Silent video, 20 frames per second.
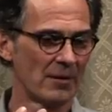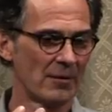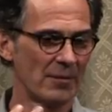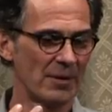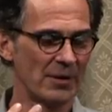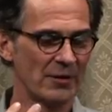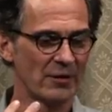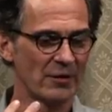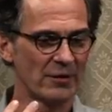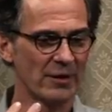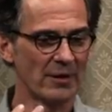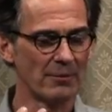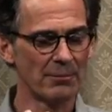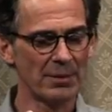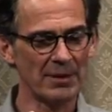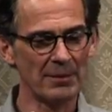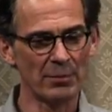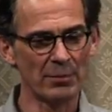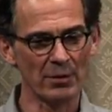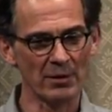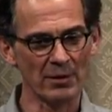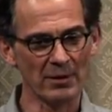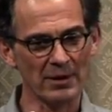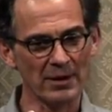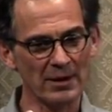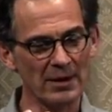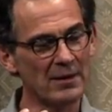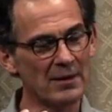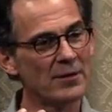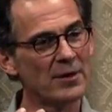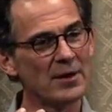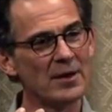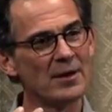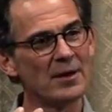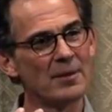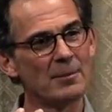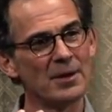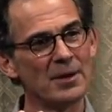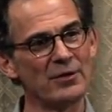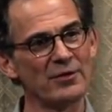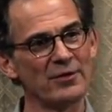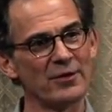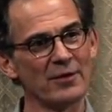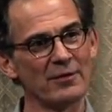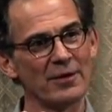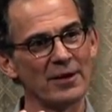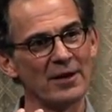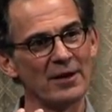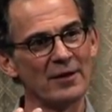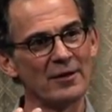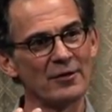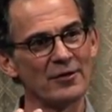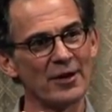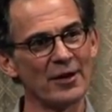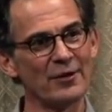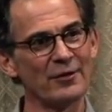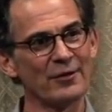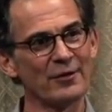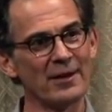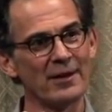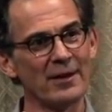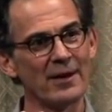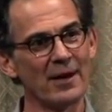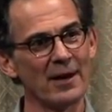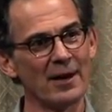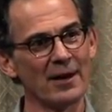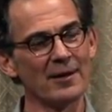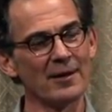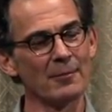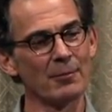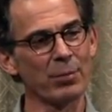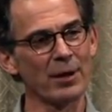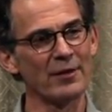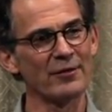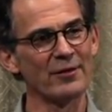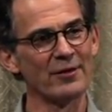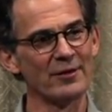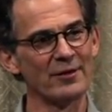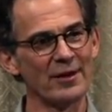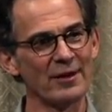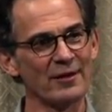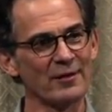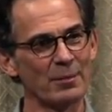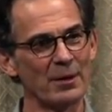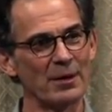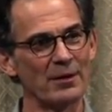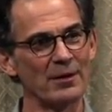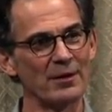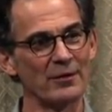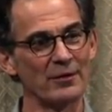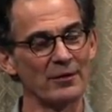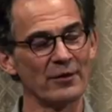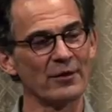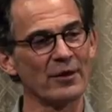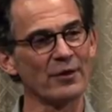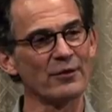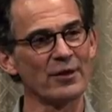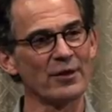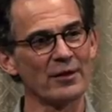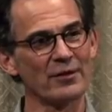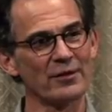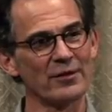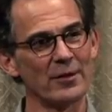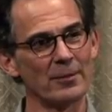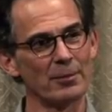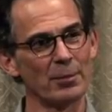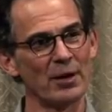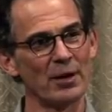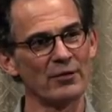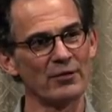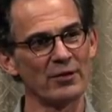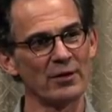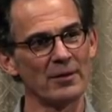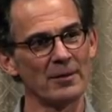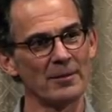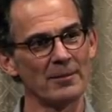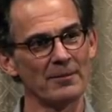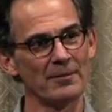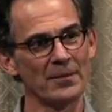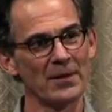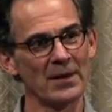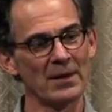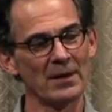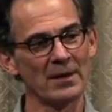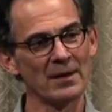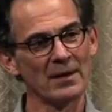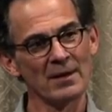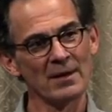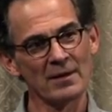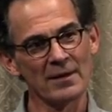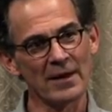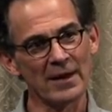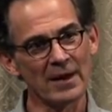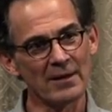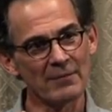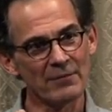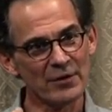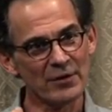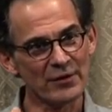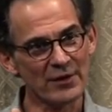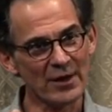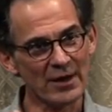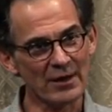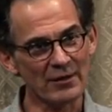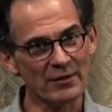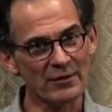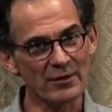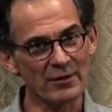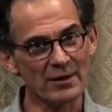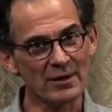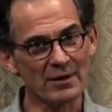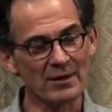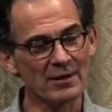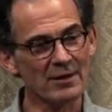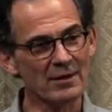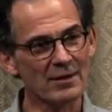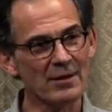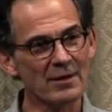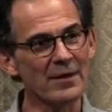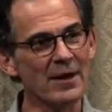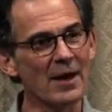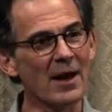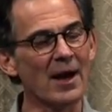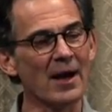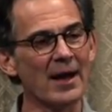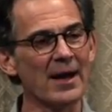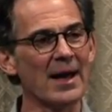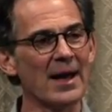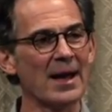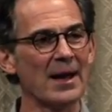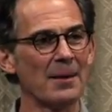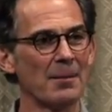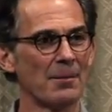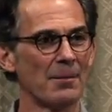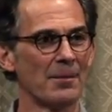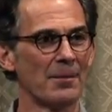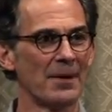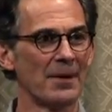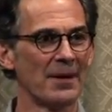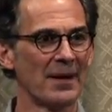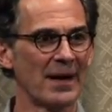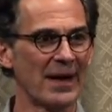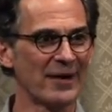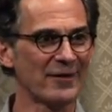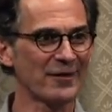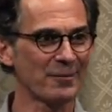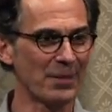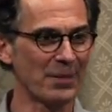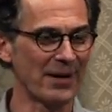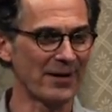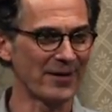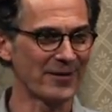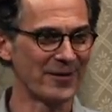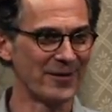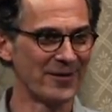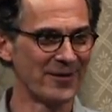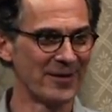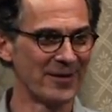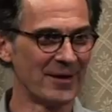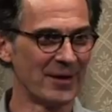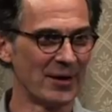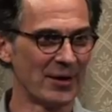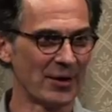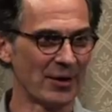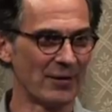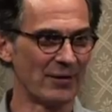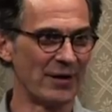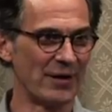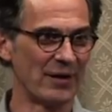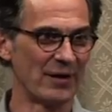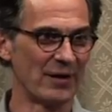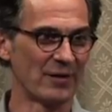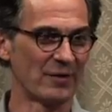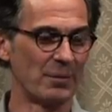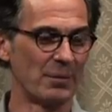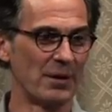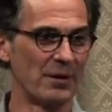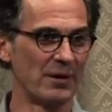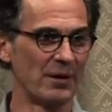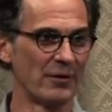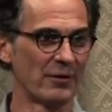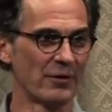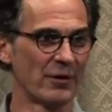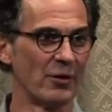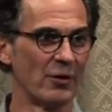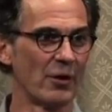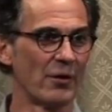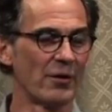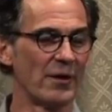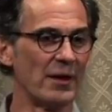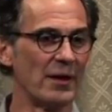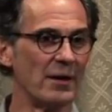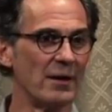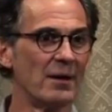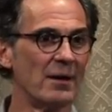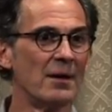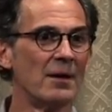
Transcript: But some people, even in the midst of an intensely unpleasant experience such as depression, they emphasize the I am aspect of the experience, not the